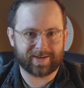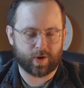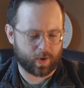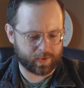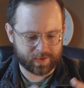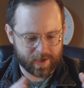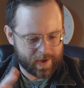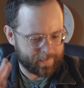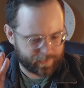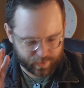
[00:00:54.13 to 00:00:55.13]
Cars,
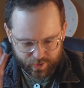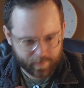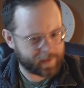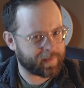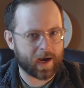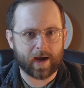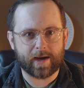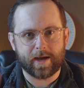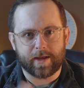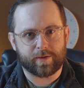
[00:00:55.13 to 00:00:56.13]
they're zooming
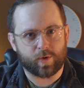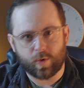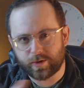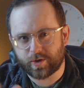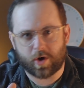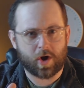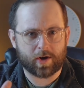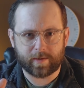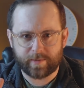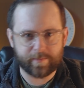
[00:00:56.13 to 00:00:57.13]
by, their horns are
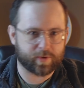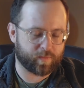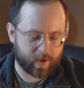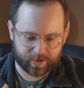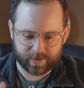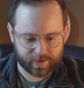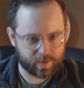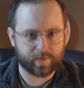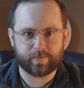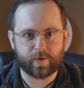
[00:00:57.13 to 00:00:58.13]
honking, people are rushing
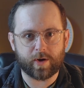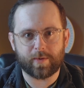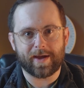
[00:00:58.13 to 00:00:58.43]
to and fro.